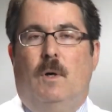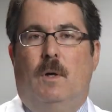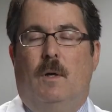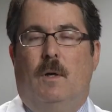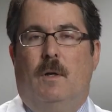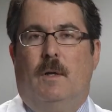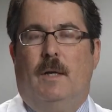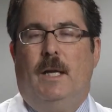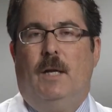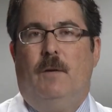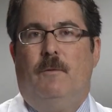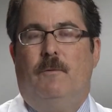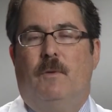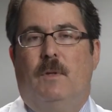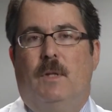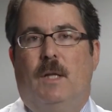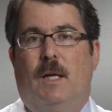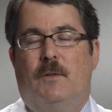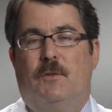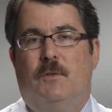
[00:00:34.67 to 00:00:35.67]
Our care
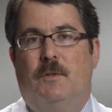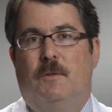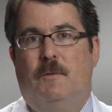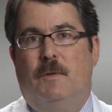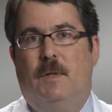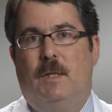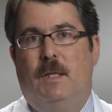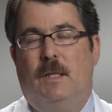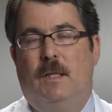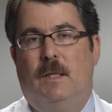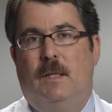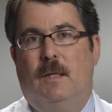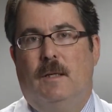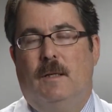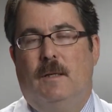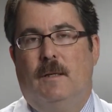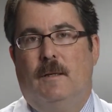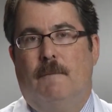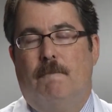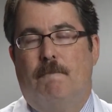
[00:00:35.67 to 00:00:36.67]
philosophy
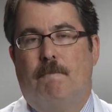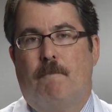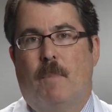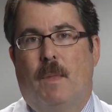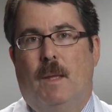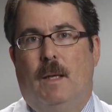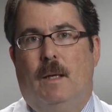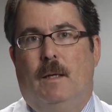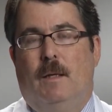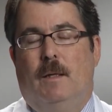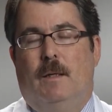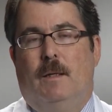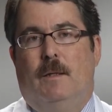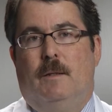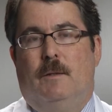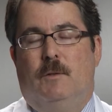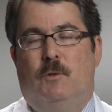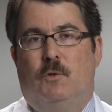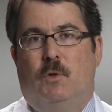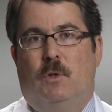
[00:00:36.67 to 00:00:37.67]
uh,
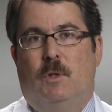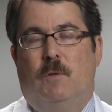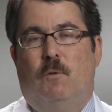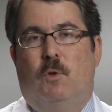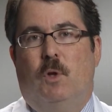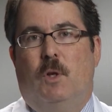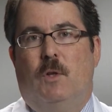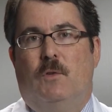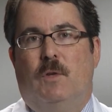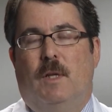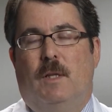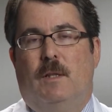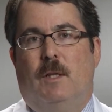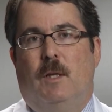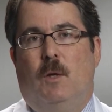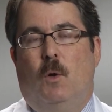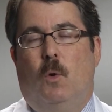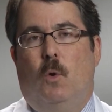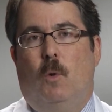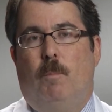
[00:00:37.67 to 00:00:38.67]
sort of looks at
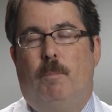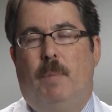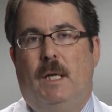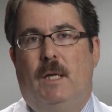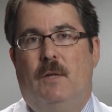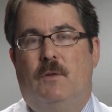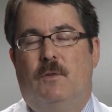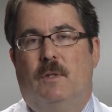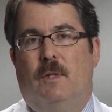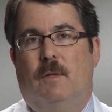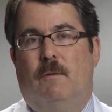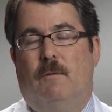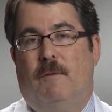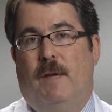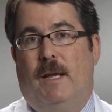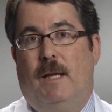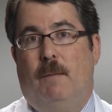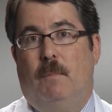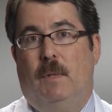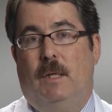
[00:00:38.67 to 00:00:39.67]
the whole patient and
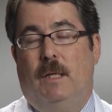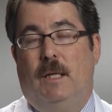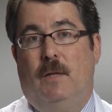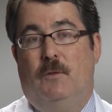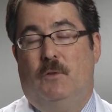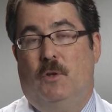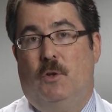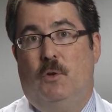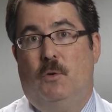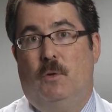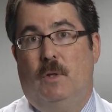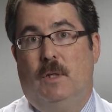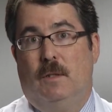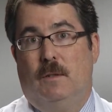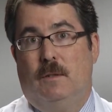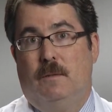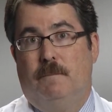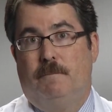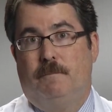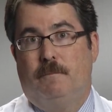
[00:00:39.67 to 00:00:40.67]
family as a
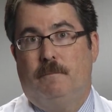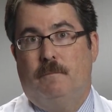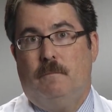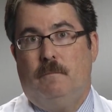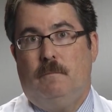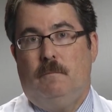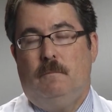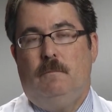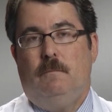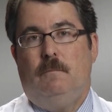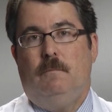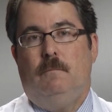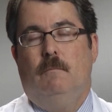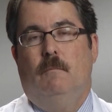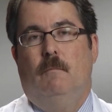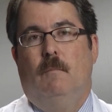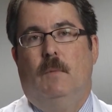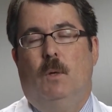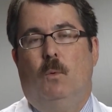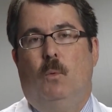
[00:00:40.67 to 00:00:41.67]
unit.
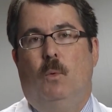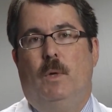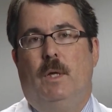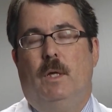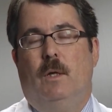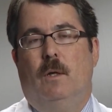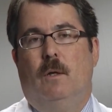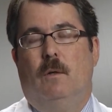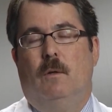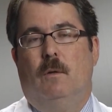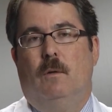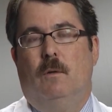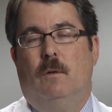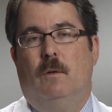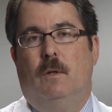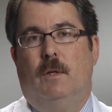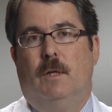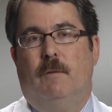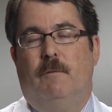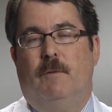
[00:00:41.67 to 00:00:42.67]
We are
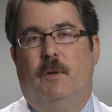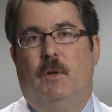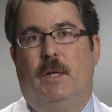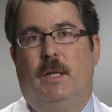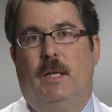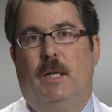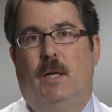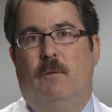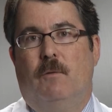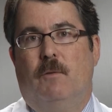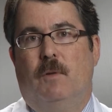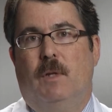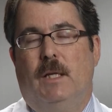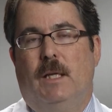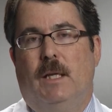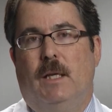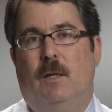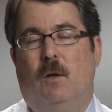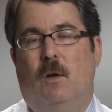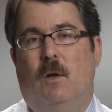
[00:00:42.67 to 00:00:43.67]
looking very
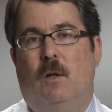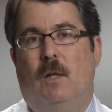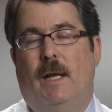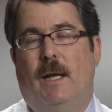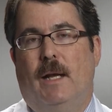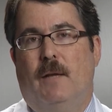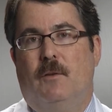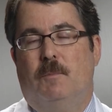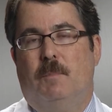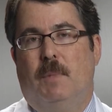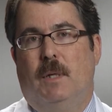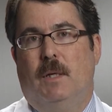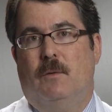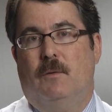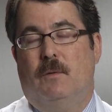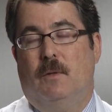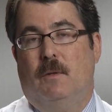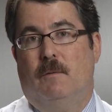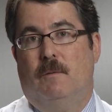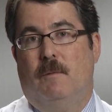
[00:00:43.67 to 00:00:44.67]
carefully at all
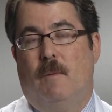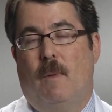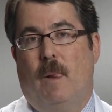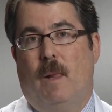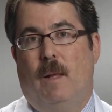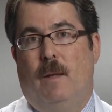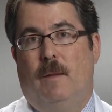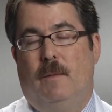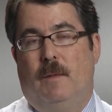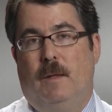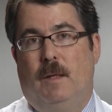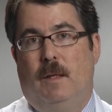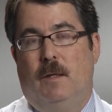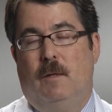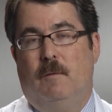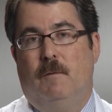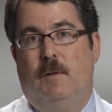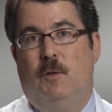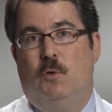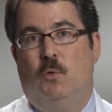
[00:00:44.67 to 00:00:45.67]
aspects of the
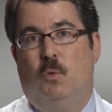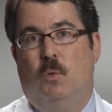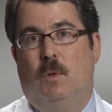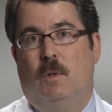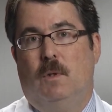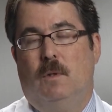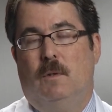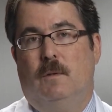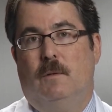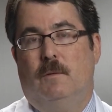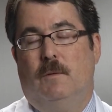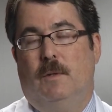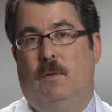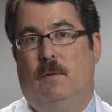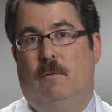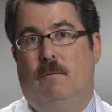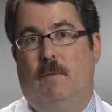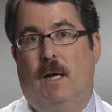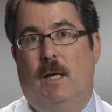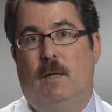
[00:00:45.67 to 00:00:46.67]
individual, their
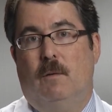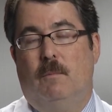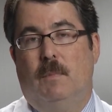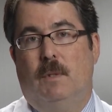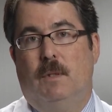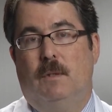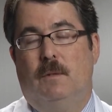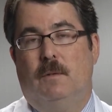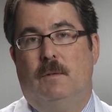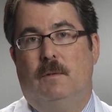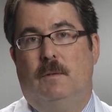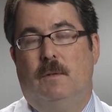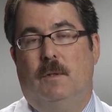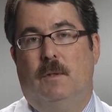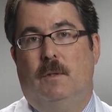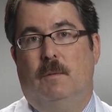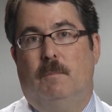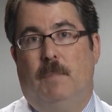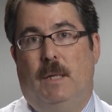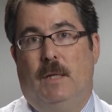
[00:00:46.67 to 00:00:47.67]
environment,
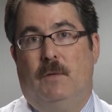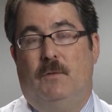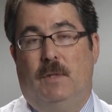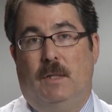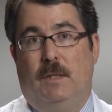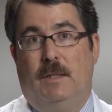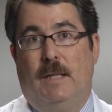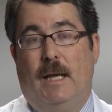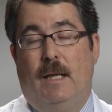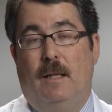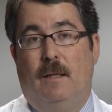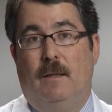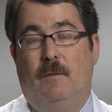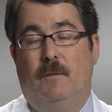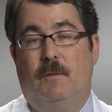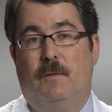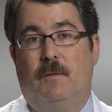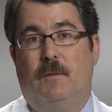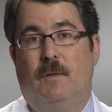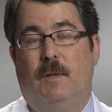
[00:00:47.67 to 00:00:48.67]
their basic
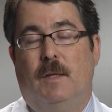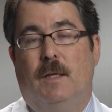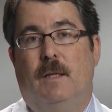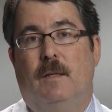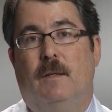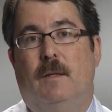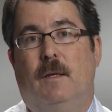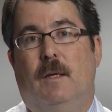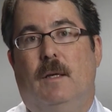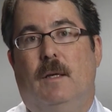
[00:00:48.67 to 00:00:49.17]
talents, and